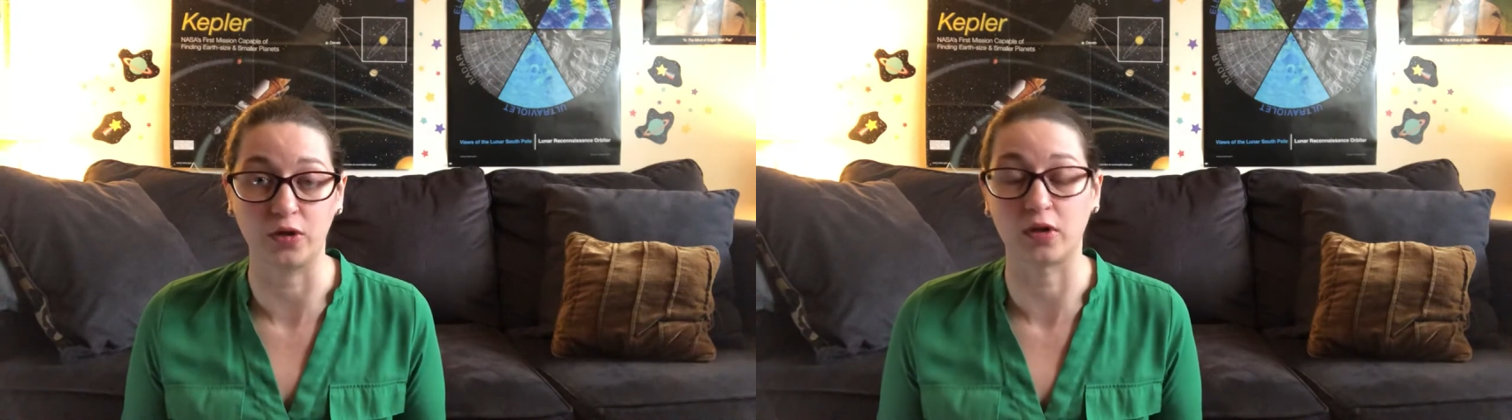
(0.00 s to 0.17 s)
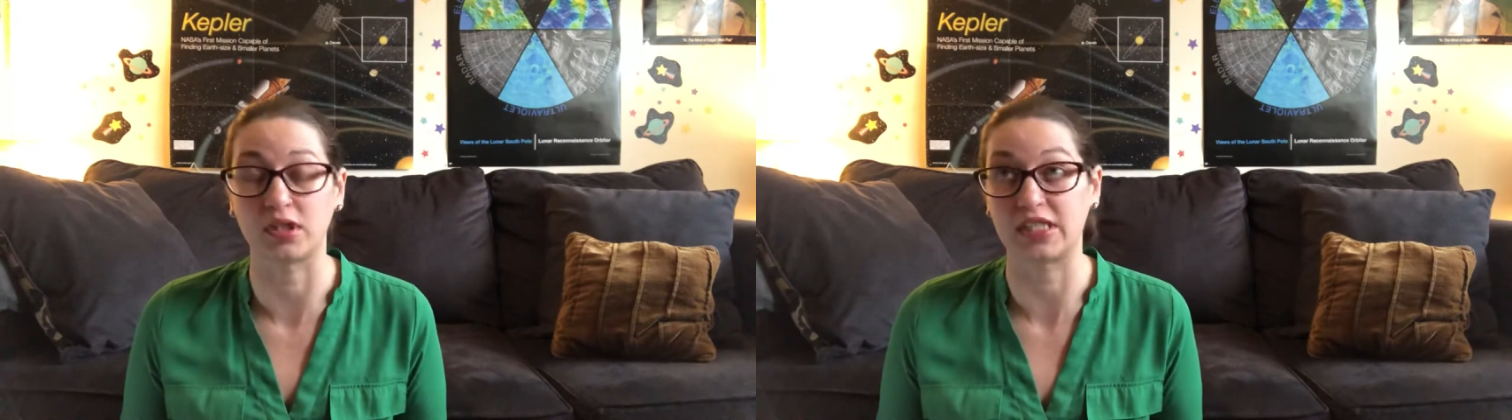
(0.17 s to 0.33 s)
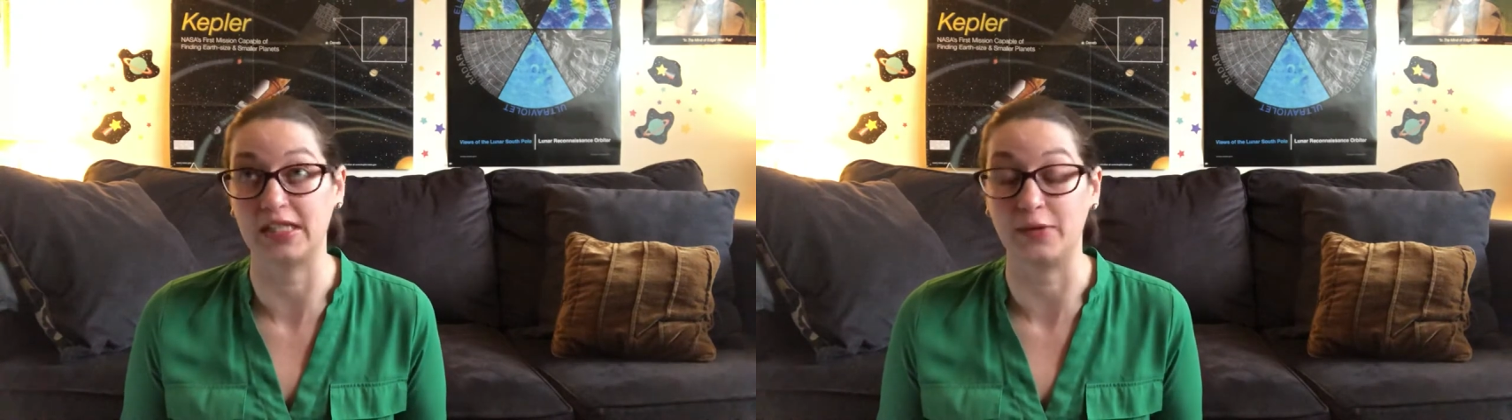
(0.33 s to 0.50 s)
or
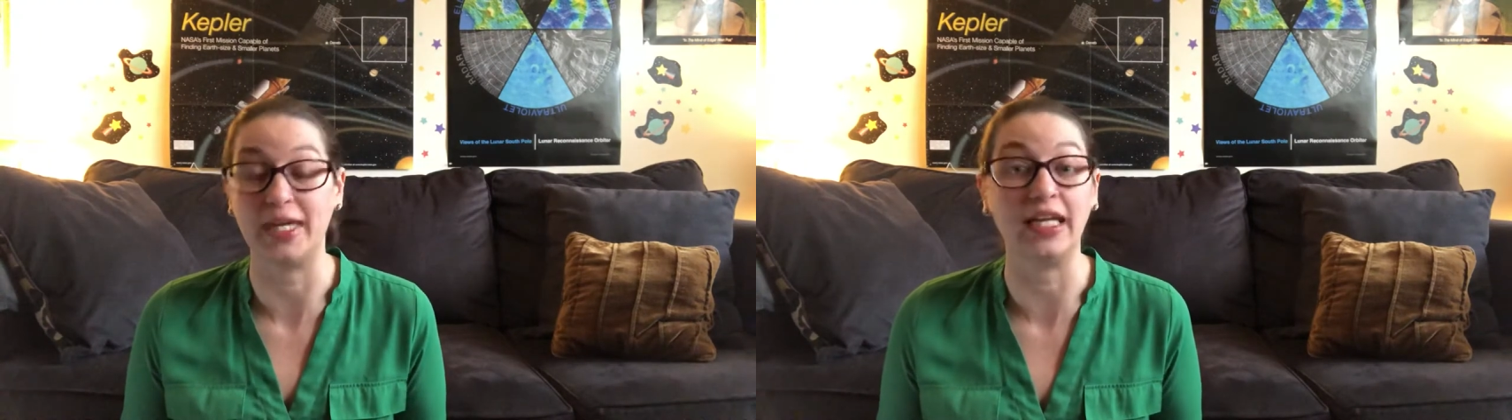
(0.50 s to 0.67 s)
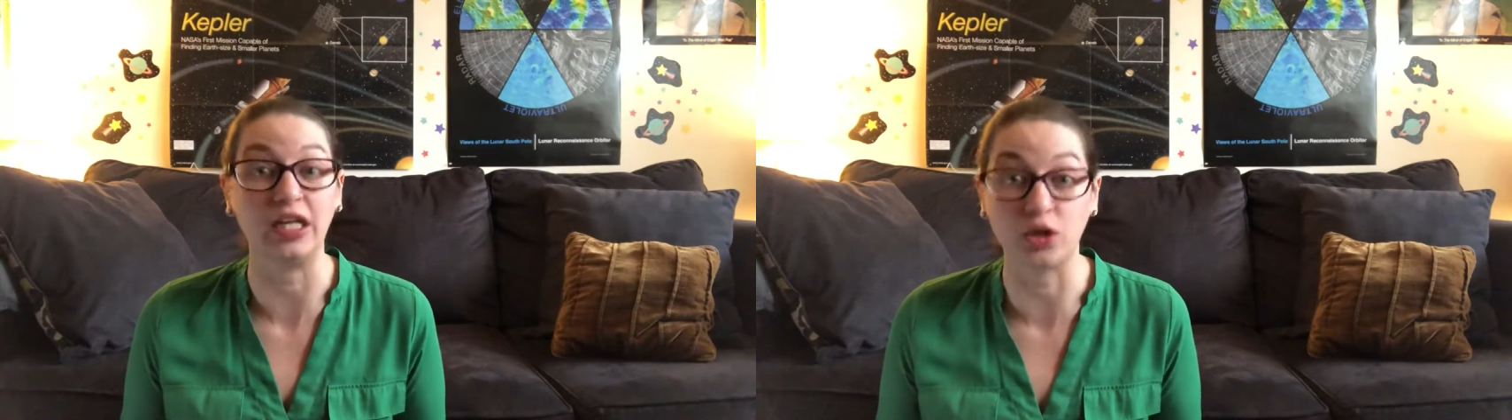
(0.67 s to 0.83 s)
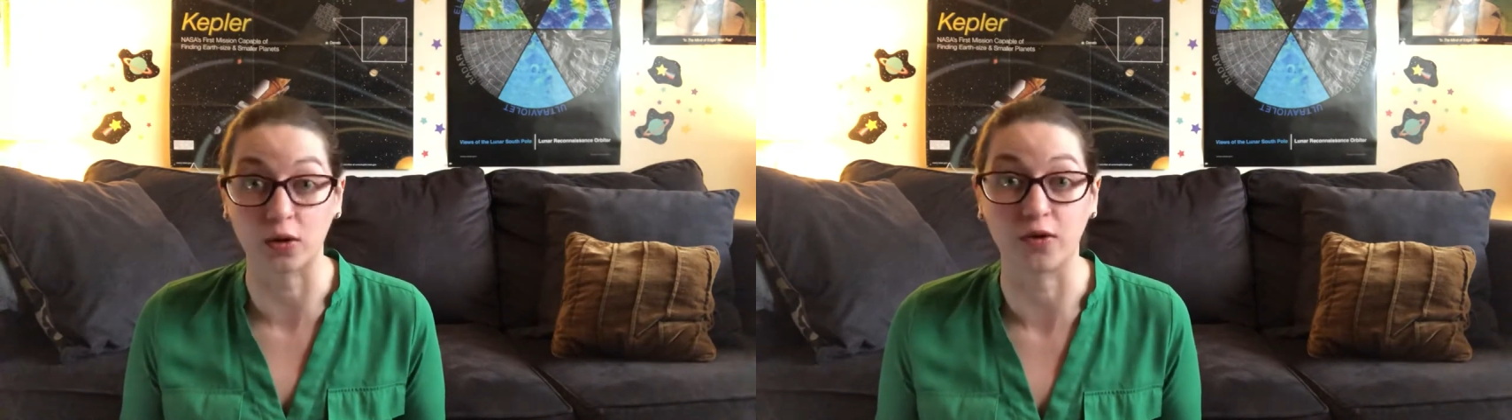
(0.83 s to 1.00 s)
to
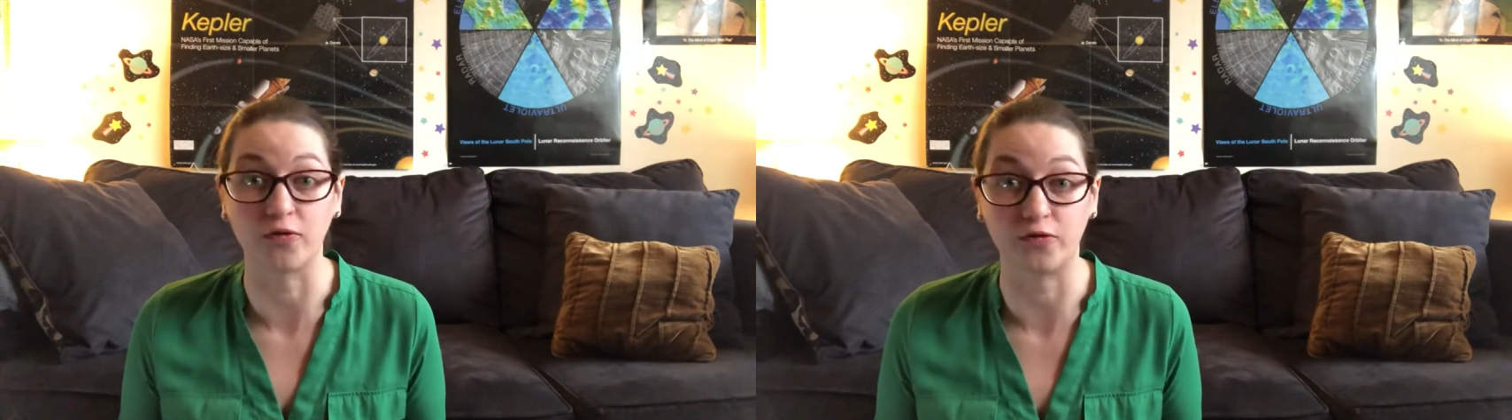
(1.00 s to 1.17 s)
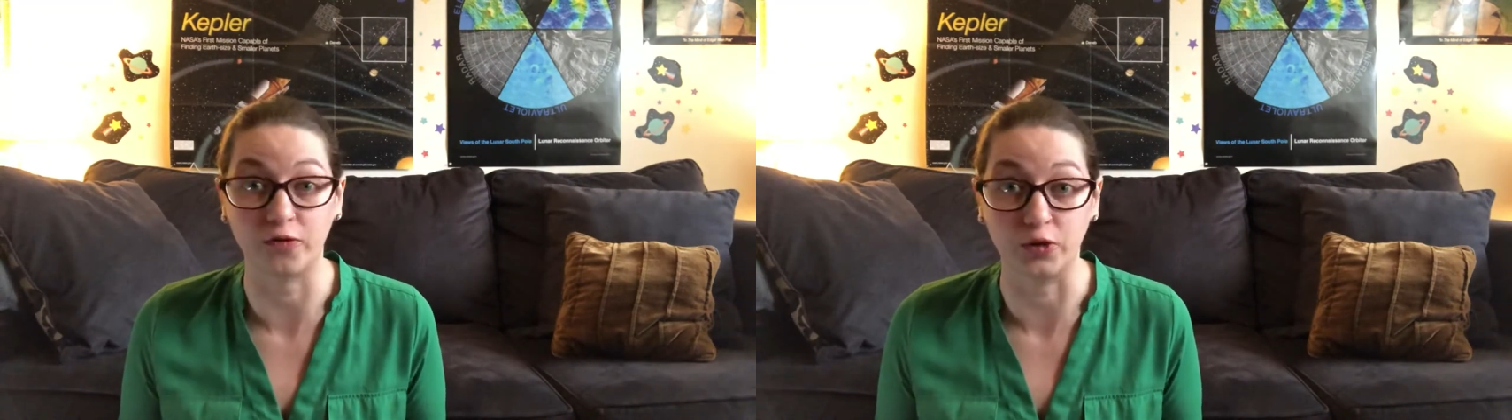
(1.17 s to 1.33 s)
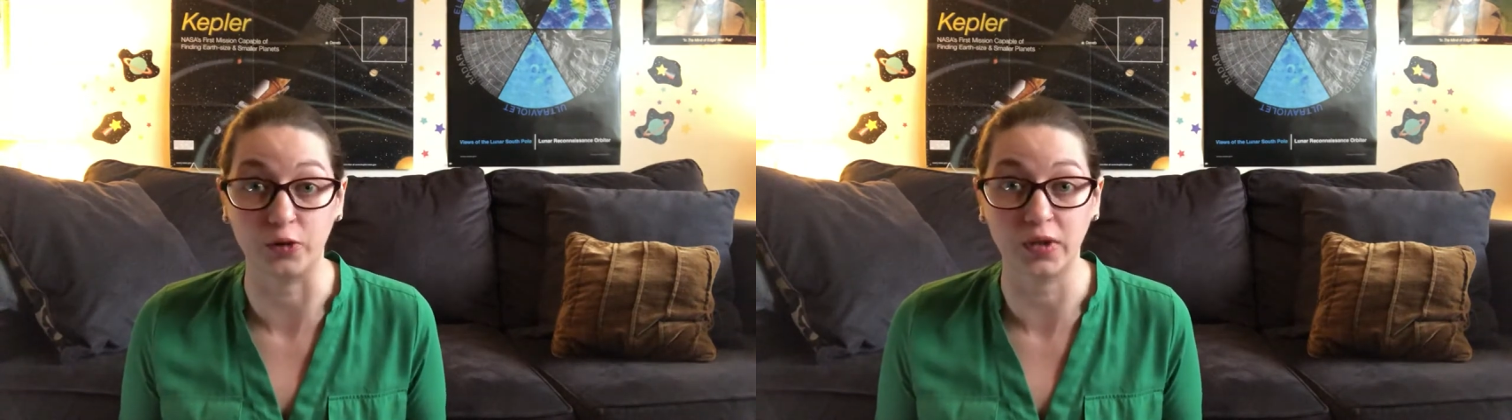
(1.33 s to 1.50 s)
heat your own
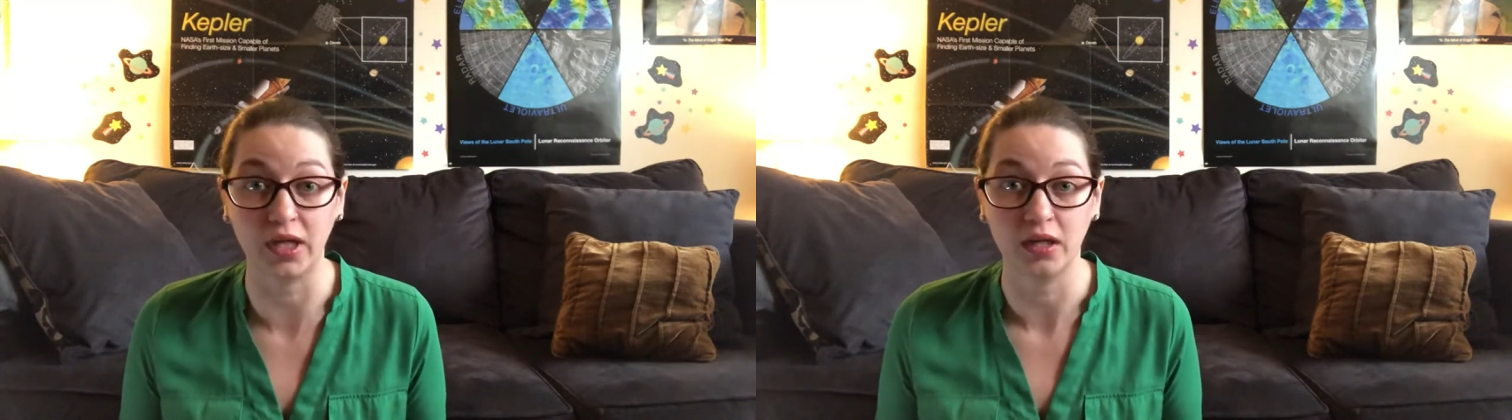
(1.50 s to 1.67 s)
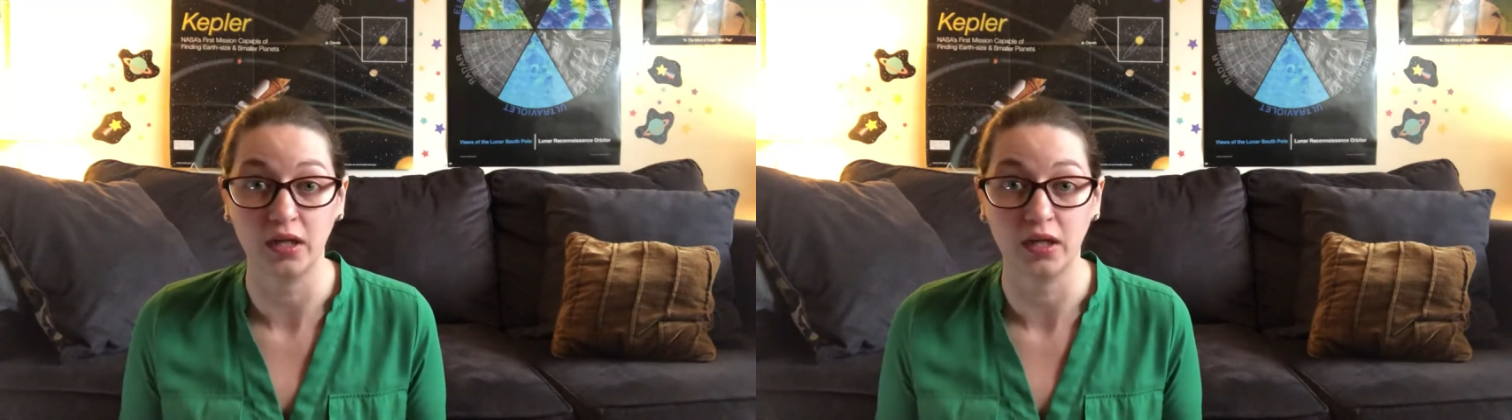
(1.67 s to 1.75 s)
food,